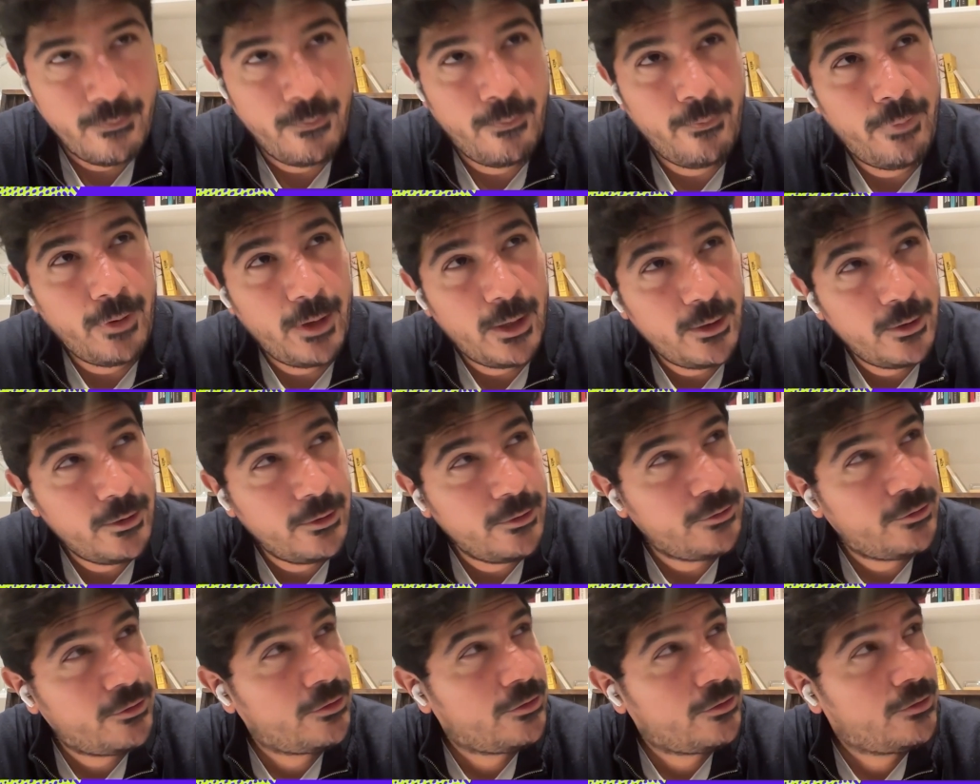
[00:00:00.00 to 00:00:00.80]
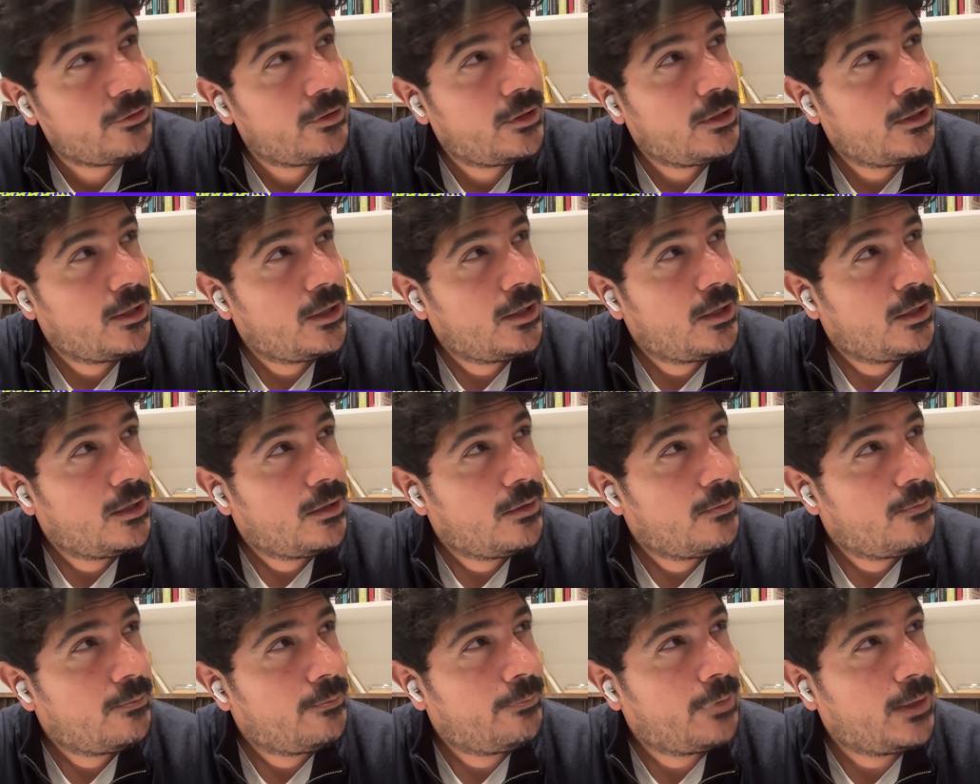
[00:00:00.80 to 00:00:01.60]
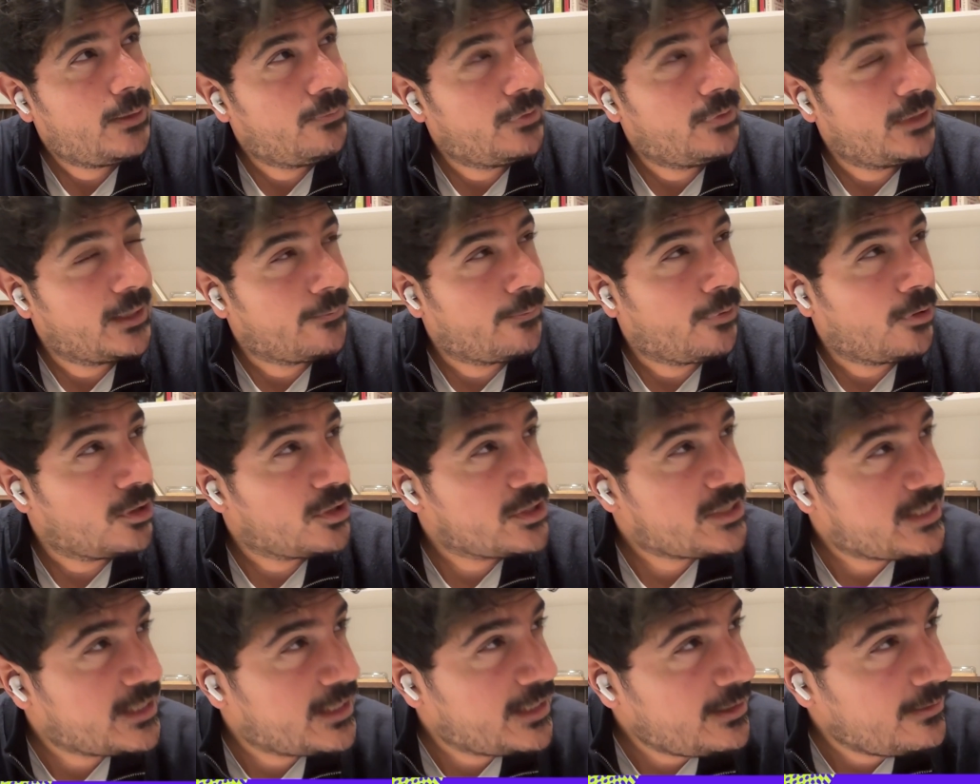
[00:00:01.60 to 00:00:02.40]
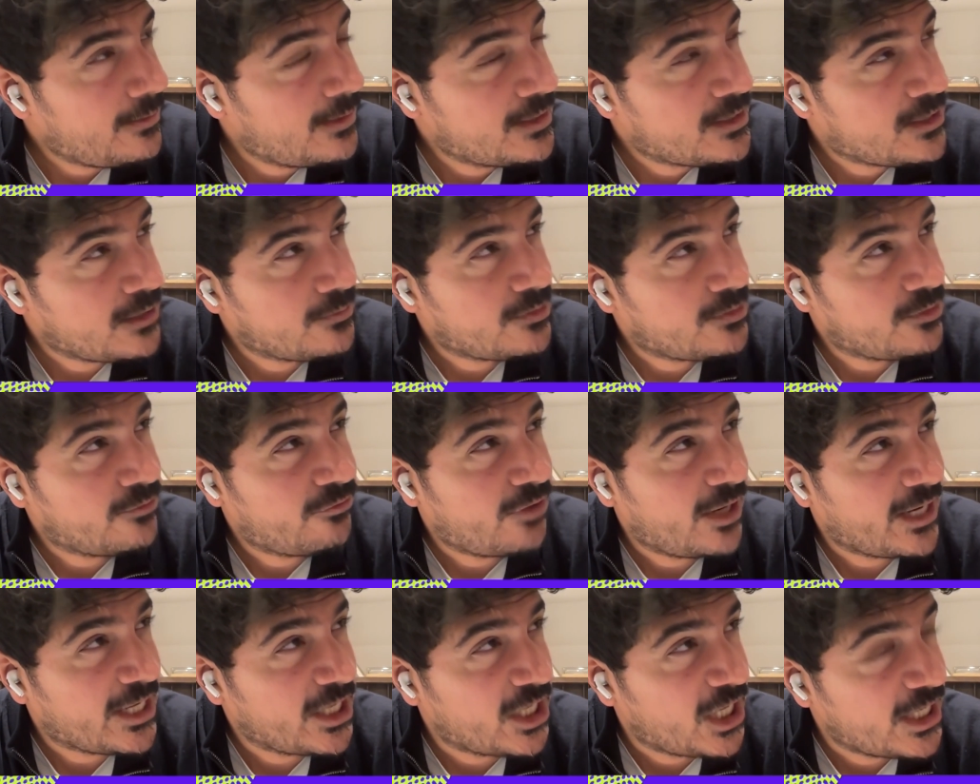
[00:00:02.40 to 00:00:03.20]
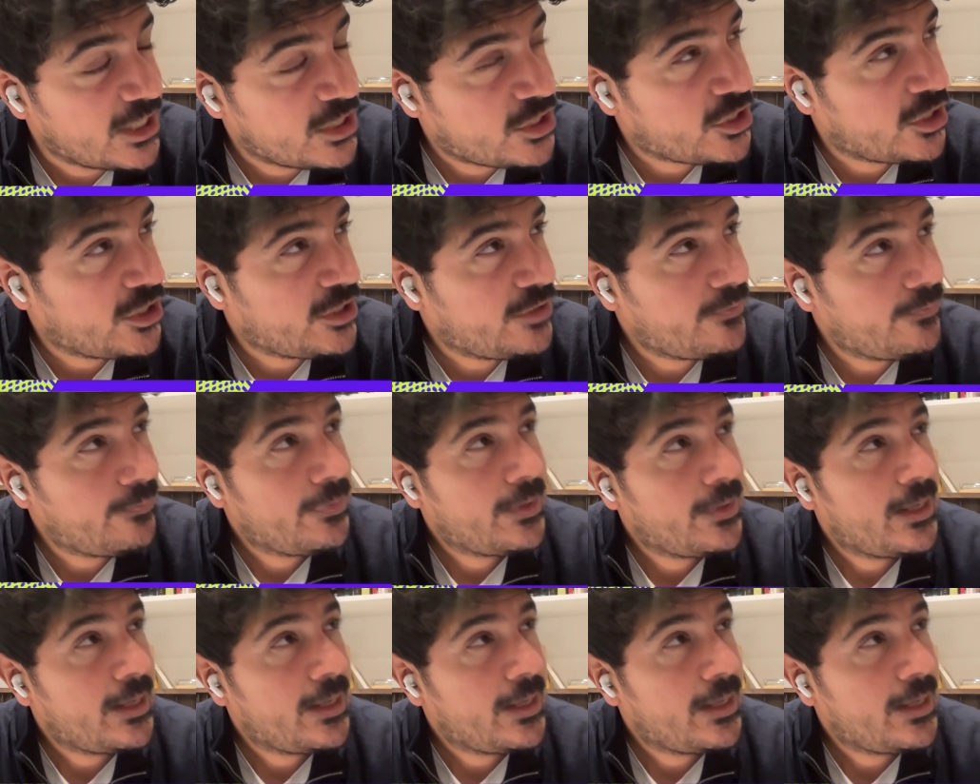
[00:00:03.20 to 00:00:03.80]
both public policy in terms of regulation,